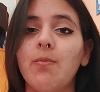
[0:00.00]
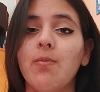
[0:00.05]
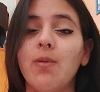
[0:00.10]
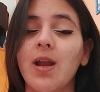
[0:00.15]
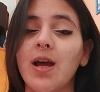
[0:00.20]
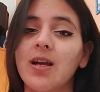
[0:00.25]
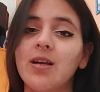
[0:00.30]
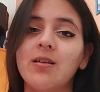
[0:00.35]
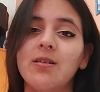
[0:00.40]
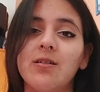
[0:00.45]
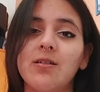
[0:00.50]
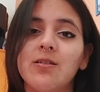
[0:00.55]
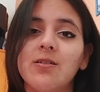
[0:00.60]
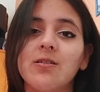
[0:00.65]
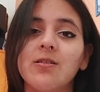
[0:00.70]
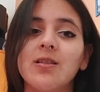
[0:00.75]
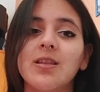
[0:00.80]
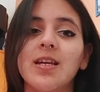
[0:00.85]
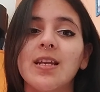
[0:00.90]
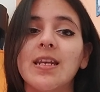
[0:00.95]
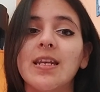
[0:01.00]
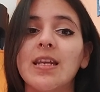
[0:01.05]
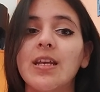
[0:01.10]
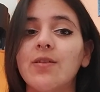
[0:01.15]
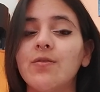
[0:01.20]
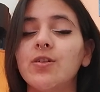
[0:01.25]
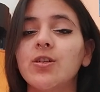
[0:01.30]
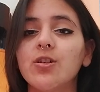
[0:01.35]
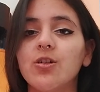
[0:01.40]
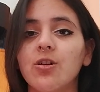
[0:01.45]
black girl that
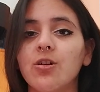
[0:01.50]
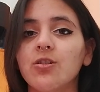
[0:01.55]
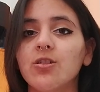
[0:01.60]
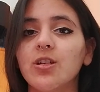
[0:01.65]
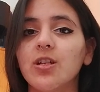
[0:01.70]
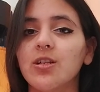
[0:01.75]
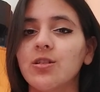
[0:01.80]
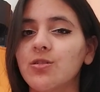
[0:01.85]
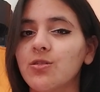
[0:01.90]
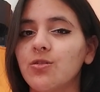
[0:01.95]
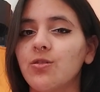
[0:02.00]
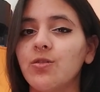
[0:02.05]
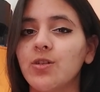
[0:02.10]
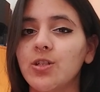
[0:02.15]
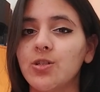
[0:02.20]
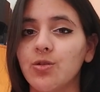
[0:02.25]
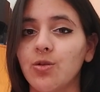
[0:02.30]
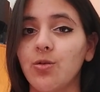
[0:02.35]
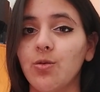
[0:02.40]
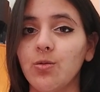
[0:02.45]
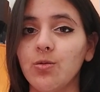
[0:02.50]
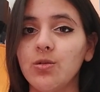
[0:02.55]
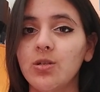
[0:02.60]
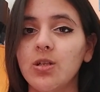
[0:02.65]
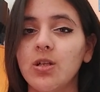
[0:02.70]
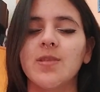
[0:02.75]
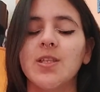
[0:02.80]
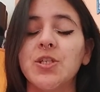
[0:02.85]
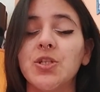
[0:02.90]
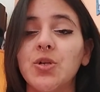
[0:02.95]
never got her story told.
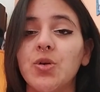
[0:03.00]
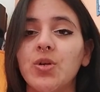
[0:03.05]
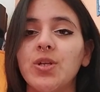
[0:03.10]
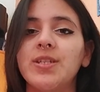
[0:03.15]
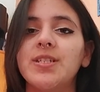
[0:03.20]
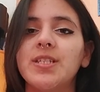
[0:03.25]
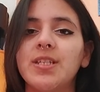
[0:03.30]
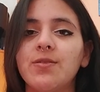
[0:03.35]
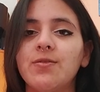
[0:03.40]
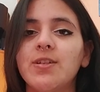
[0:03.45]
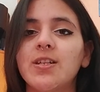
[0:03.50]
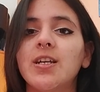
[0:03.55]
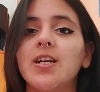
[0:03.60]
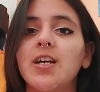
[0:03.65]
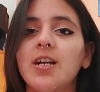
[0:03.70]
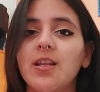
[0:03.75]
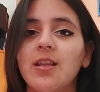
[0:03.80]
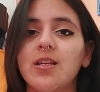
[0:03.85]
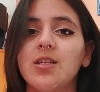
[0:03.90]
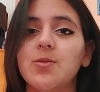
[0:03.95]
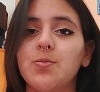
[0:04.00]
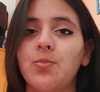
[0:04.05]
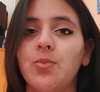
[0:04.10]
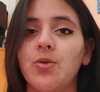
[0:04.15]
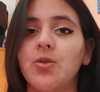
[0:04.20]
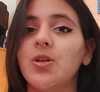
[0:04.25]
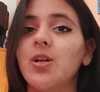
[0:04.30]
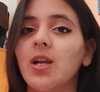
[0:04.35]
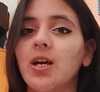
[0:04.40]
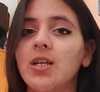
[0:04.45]
So it's given her the
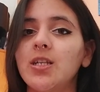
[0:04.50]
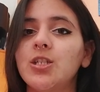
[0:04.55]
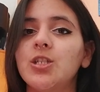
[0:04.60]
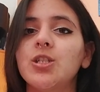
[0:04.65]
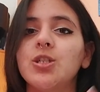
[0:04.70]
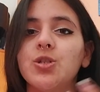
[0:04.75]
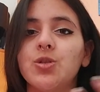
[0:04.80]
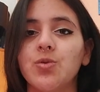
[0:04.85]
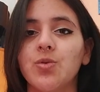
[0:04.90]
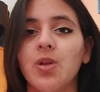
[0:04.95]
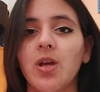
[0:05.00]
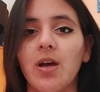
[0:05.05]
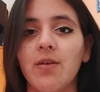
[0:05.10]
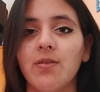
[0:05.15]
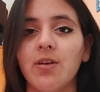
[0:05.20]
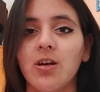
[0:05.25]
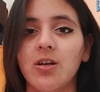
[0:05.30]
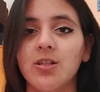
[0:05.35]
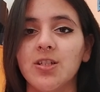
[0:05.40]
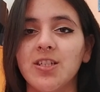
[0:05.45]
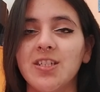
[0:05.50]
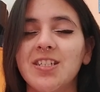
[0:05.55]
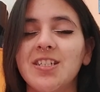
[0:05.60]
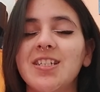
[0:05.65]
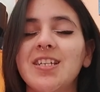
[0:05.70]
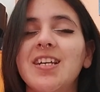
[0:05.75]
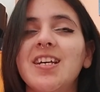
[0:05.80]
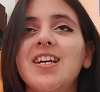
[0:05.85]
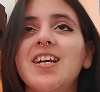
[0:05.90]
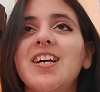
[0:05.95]
spotlight she should have
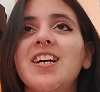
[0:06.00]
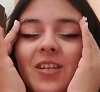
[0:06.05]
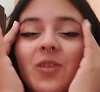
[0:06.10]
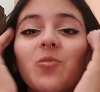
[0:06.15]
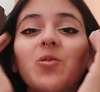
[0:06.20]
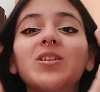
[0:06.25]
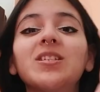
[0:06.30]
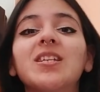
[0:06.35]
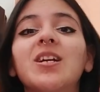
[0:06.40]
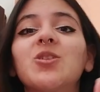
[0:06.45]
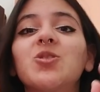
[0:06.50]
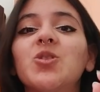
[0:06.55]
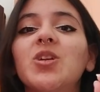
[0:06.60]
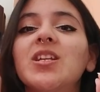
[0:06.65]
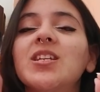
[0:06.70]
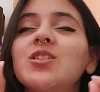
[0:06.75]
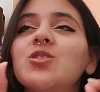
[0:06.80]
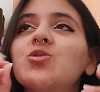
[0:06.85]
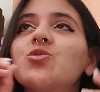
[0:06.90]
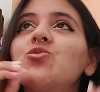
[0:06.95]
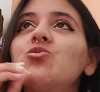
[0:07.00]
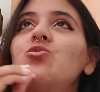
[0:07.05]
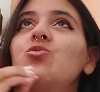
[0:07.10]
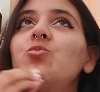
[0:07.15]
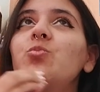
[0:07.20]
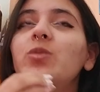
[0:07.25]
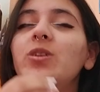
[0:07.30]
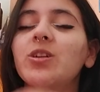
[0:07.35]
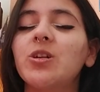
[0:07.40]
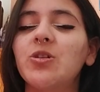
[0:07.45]
gotten. It was actually
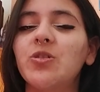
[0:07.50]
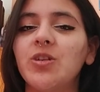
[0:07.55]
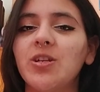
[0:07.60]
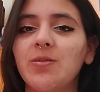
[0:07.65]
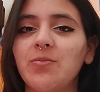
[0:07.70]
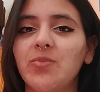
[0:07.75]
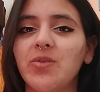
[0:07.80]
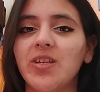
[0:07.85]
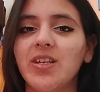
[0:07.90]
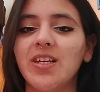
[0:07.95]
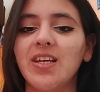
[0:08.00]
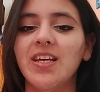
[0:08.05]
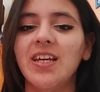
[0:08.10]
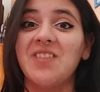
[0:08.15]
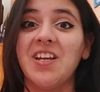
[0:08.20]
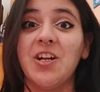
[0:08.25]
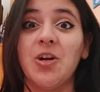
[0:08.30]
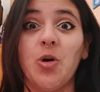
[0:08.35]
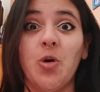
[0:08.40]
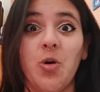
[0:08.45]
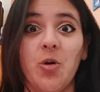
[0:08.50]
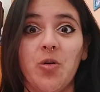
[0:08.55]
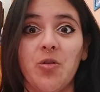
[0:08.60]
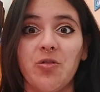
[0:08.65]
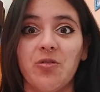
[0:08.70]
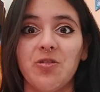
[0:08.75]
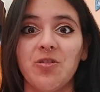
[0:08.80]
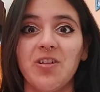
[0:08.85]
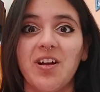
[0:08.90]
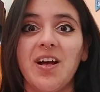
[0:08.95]
super creepy and
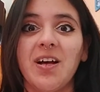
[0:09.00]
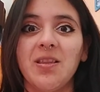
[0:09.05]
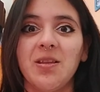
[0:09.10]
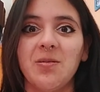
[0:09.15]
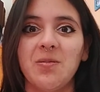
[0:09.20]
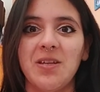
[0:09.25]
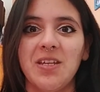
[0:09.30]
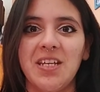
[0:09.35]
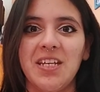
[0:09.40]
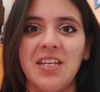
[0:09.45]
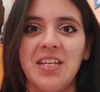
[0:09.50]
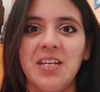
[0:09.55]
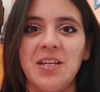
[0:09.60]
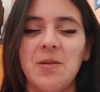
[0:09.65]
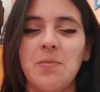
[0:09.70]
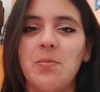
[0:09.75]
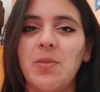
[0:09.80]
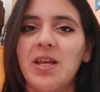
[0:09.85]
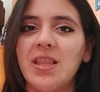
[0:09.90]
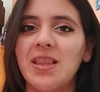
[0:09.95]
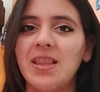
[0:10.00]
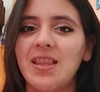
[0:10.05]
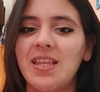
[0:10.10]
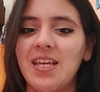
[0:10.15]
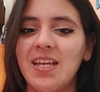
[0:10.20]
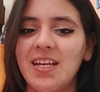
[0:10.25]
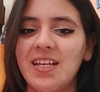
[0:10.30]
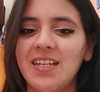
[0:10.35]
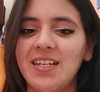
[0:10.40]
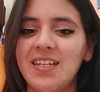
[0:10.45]
horror at the beginning, but
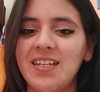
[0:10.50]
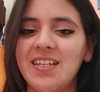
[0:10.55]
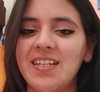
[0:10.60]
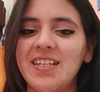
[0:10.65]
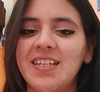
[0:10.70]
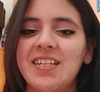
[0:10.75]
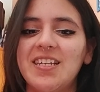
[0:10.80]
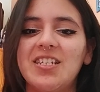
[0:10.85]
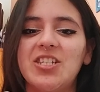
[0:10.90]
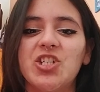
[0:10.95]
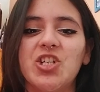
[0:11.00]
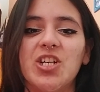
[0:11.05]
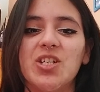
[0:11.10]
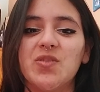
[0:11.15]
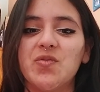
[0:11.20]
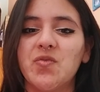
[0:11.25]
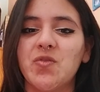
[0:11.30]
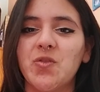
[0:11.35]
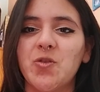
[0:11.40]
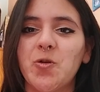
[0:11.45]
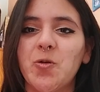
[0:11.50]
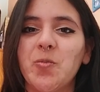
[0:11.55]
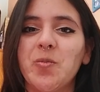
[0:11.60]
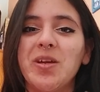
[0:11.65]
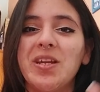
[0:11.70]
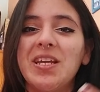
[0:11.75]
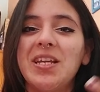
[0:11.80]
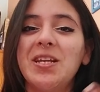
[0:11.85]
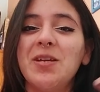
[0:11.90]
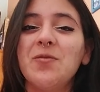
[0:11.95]
then it transformed,
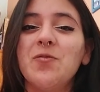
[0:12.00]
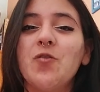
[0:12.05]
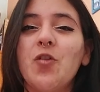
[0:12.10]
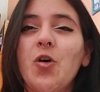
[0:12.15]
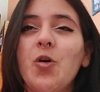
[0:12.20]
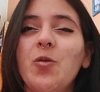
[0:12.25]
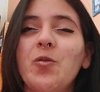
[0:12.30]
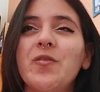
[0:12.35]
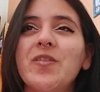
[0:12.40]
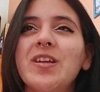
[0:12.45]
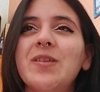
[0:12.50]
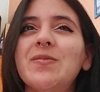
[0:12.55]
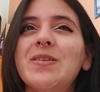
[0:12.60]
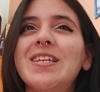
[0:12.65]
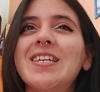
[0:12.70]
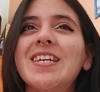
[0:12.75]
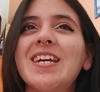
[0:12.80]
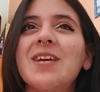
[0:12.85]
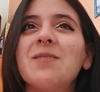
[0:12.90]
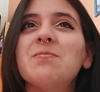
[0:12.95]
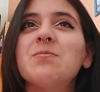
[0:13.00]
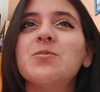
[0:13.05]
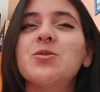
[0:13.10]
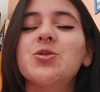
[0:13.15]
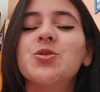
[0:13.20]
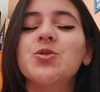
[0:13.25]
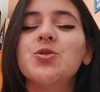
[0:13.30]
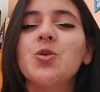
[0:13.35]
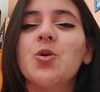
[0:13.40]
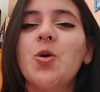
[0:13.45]
it evolved, it became
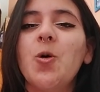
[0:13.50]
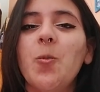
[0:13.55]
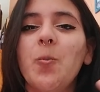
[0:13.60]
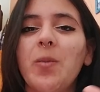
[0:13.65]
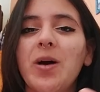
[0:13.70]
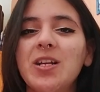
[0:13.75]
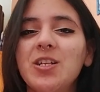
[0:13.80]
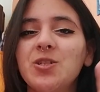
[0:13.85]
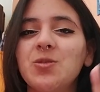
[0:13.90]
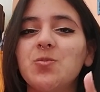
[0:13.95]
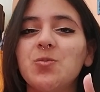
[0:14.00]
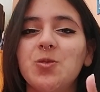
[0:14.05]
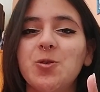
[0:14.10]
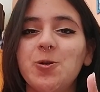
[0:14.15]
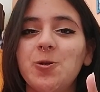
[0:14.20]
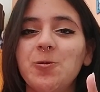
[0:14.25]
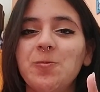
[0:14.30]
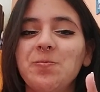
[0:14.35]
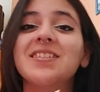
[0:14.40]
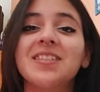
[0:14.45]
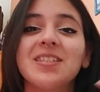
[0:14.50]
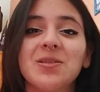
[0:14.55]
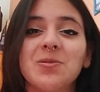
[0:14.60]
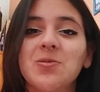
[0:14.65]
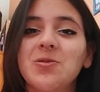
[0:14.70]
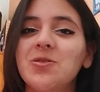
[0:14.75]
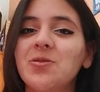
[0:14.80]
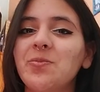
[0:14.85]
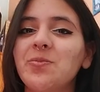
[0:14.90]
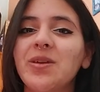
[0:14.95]
so much more. This
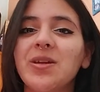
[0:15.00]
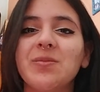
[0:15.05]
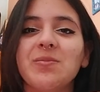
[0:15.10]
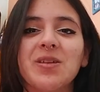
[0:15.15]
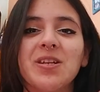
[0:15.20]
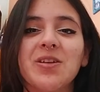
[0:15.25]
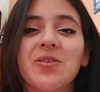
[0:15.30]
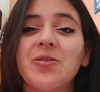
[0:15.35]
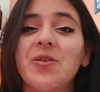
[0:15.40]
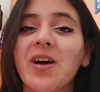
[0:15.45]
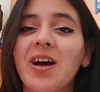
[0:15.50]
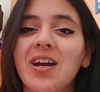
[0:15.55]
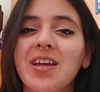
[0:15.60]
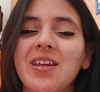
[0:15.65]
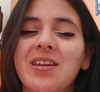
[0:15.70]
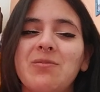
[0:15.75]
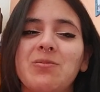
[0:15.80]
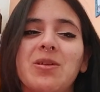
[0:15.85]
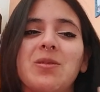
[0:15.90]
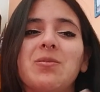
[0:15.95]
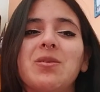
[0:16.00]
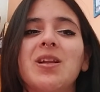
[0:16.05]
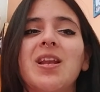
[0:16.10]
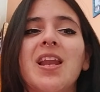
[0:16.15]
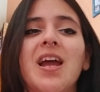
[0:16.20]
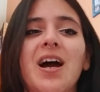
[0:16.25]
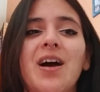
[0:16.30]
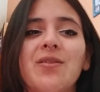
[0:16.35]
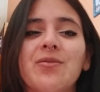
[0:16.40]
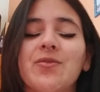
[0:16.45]
book made me cry, it made me
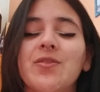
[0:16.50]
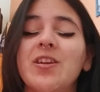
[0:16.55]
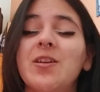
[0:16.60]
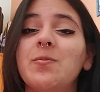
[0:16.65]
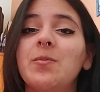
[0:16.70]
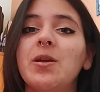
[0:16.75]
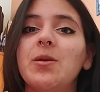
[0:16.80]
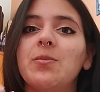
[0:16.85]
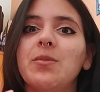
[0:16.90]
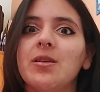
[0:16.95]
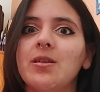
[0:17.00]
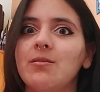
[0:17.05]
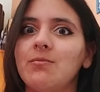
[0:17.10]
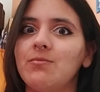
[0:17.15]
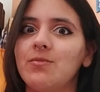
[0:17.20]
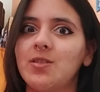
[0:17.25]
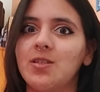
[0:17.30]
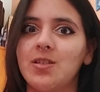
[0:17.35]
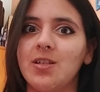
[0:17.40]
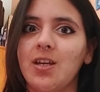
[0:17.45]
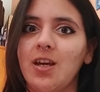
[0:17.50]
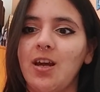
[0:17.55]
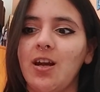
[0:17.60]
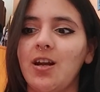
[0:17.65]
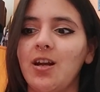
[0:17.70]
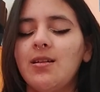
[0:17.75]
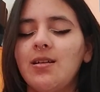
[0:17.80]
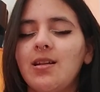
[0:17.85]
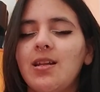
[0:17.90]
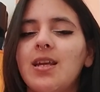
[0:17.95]
laugh, it made me
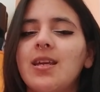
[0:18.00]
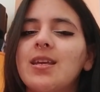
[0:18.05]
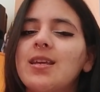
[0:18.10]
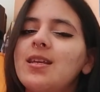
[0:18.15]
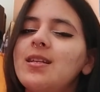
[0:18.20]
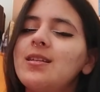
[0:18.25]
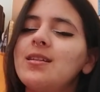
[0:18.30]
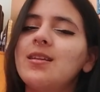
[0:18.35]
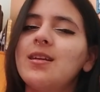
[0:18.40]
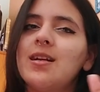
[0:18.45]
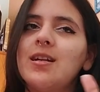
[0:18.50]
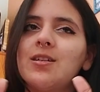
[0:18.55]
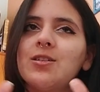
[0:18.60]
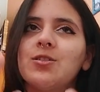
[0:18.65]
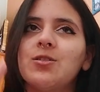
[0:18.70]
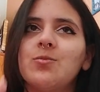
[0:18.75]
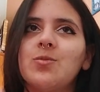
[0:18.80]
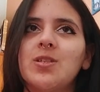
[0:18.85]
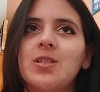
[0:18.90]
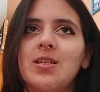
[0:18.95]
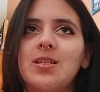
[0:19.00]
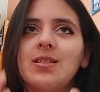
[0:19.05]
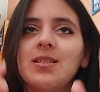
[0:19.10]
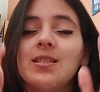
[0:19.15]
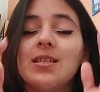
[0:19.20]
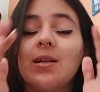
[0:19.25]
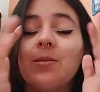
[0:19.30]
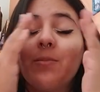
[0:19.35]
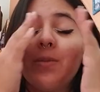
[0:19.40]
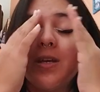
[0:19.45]
scared. Like, there are some scenes
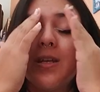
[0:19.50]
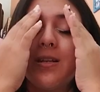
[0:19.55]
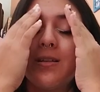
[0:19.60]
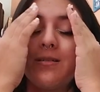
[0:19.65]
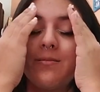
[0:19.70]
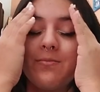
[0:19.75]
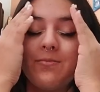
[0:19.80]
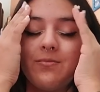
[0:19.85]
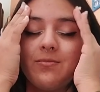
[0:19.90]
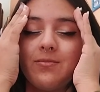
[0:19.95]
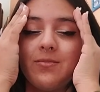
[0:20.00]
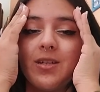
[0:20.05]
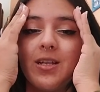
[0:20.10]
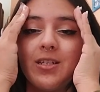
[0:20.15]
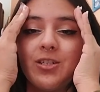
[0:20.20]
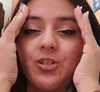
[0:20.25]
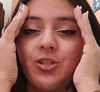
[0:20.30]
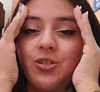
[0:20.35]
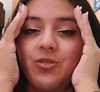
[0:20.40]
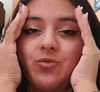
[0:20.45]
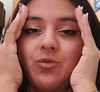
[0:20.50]
that make, just